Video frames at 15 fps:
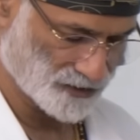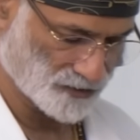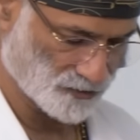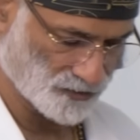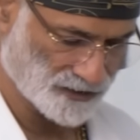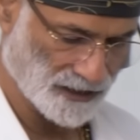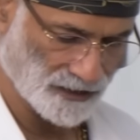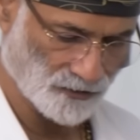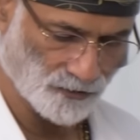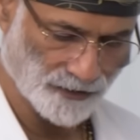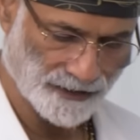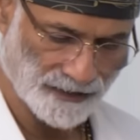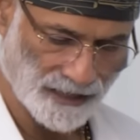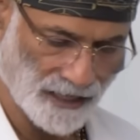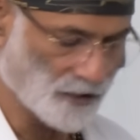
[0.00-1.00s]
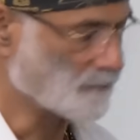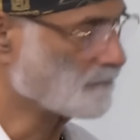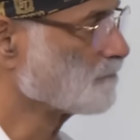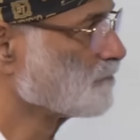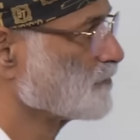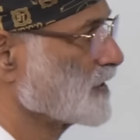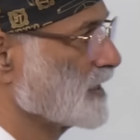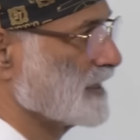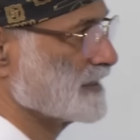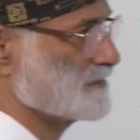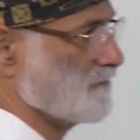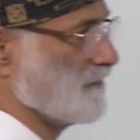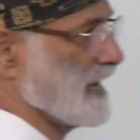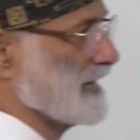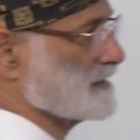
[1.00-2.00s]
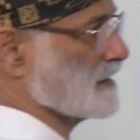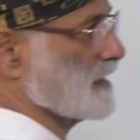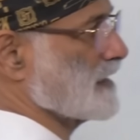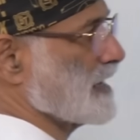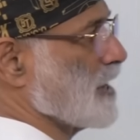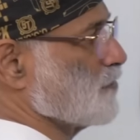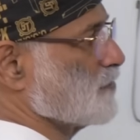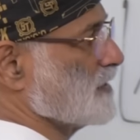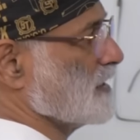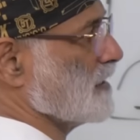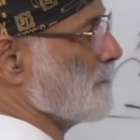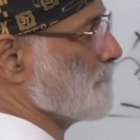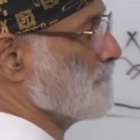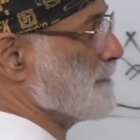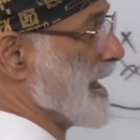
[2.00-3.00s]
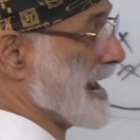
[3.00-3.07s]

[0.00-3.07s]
this is going to start going down. It's fat around the